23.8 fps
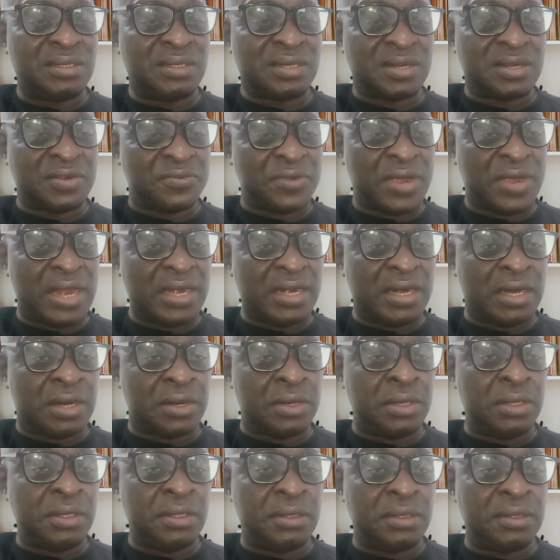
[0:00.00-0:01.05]

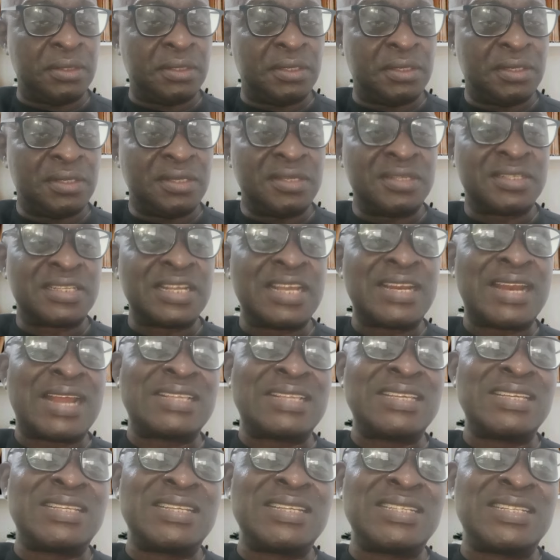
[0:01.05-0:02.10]
Refinery? He said
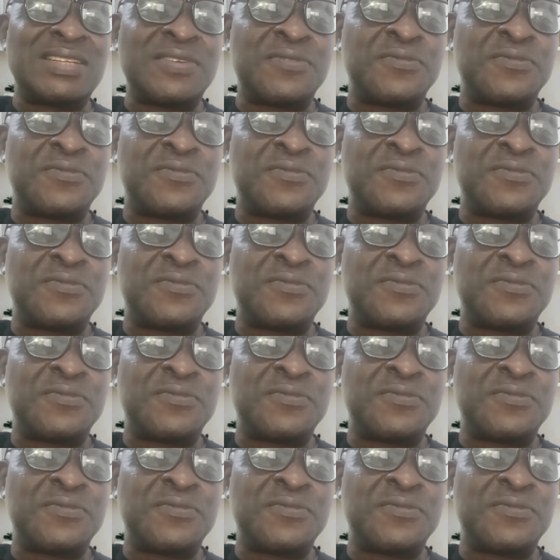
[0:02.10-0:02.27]
that it is